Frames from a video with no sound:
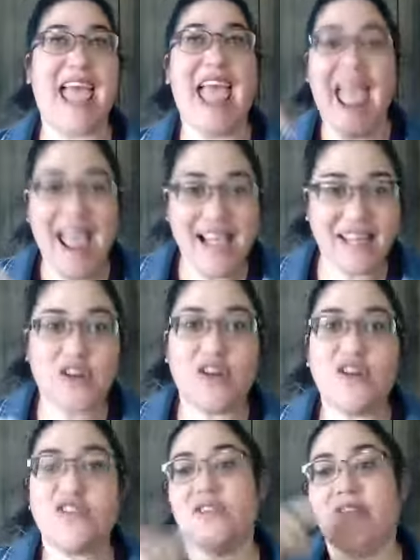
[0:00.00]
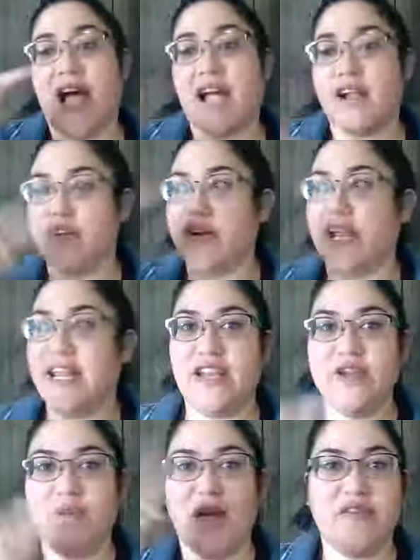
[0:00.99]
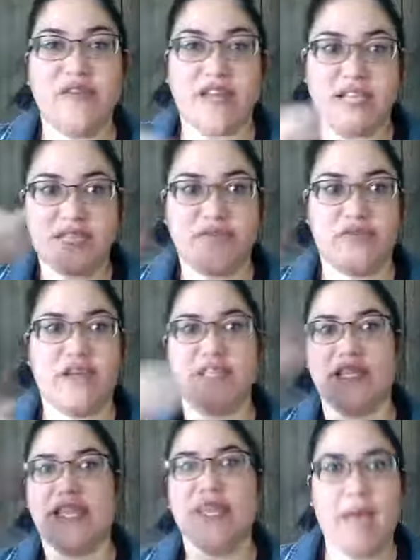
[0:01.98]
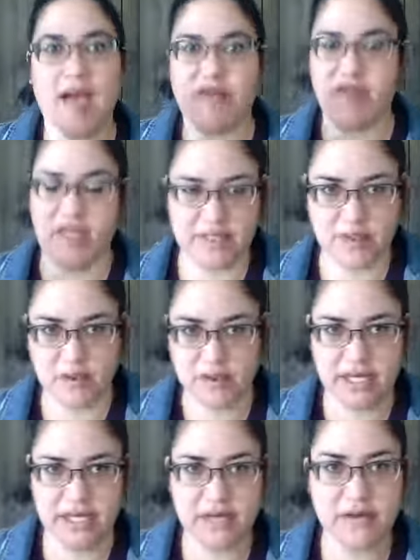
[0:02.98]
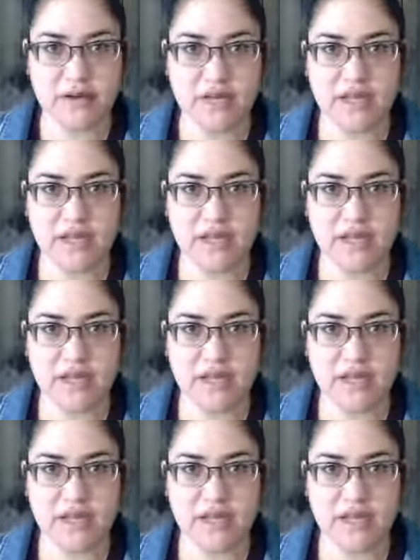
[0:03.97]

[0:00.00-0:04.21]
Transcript: And you're also not creating new evidence for it to keep having its hold on you.